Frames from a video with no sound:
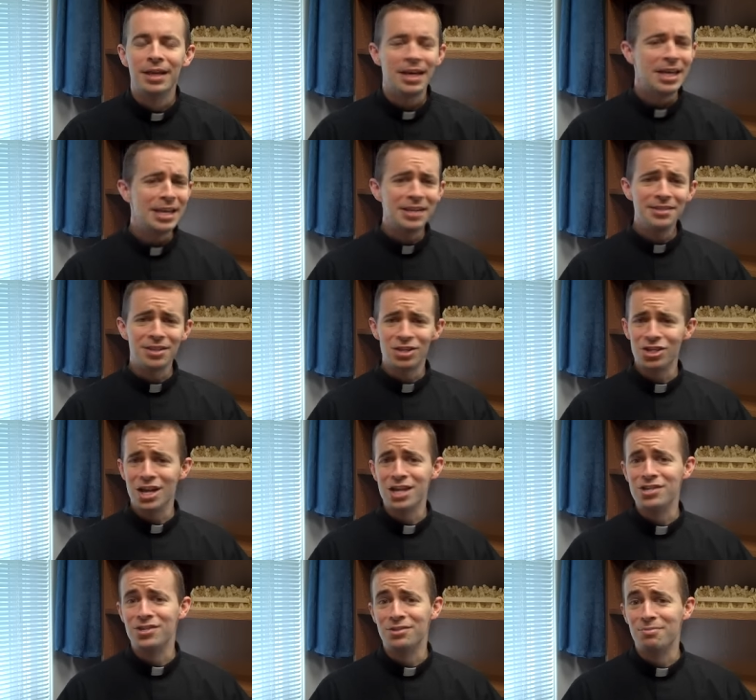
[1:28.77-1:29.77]
He doesn't
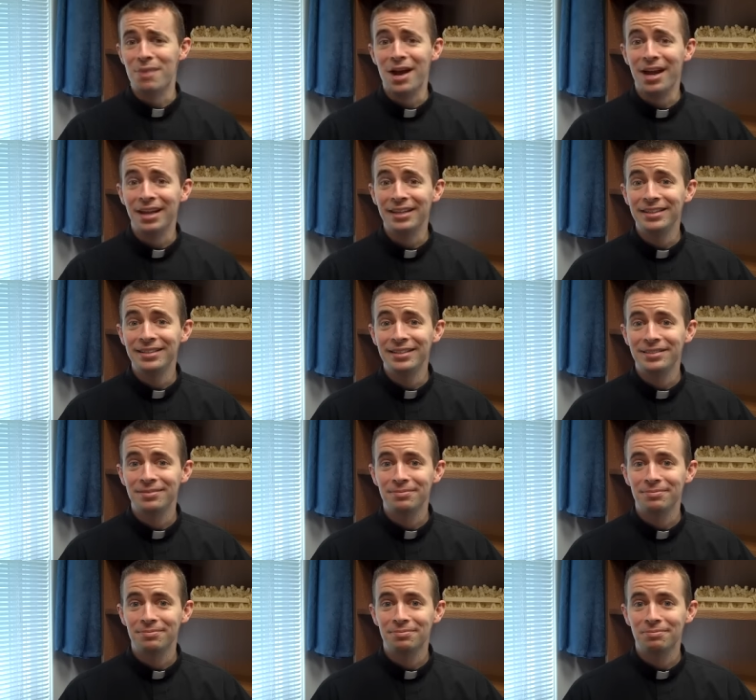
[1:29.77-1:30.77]
change His mind,
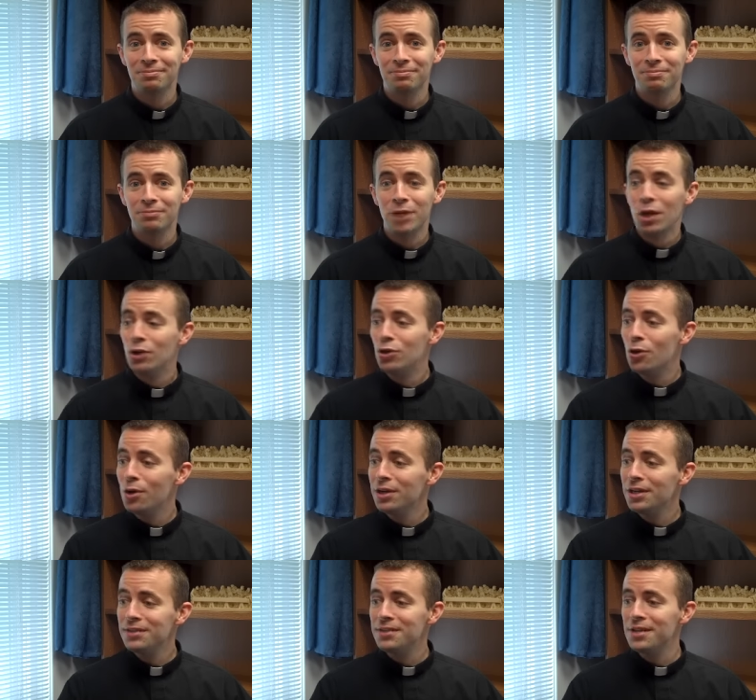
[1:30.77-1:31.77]

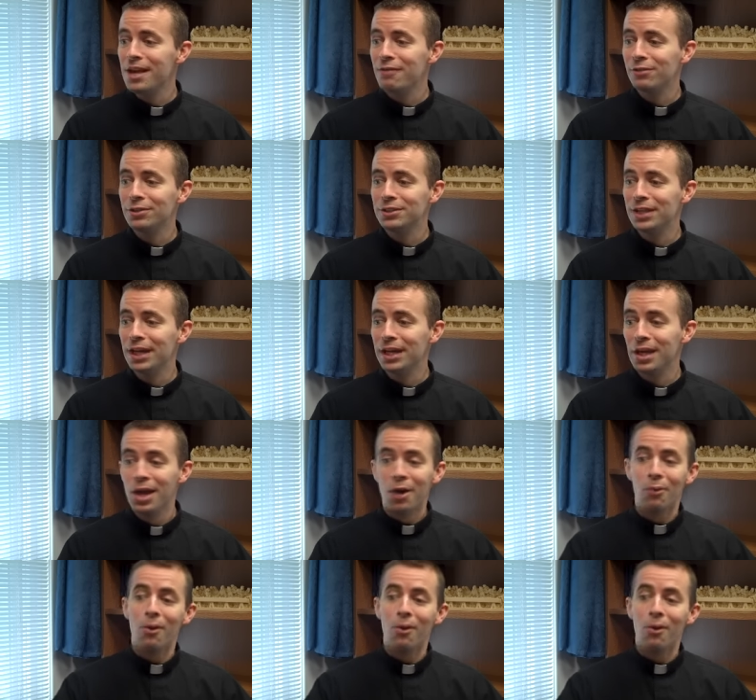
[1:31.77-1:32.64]
nor does He ever say,